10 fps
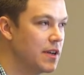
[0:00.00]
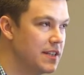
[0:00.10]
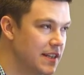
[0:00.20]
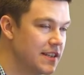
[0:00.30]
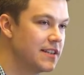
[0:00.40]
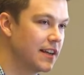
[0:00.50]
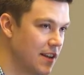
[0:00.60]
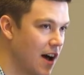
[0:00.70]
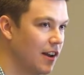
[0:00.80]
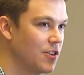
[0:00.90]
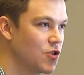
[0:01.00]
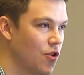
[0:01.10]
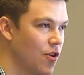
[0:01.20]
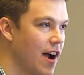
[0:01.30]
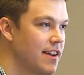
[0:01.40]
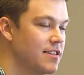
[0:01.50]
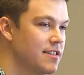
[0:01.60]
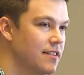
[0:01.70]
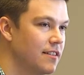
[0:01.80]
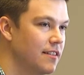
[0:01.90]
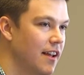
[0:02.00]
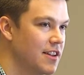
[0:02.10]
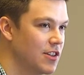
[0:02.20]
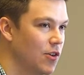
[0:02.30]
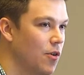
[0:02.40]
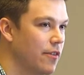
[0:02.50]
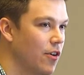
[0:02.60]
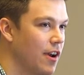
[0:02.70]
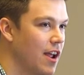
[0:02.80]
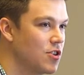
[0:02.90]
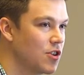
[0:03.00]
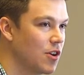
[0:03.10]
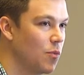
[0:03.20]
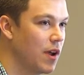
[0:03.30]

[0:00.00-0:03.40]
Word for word: we didn't acknowledge Christ as Lord of our nation.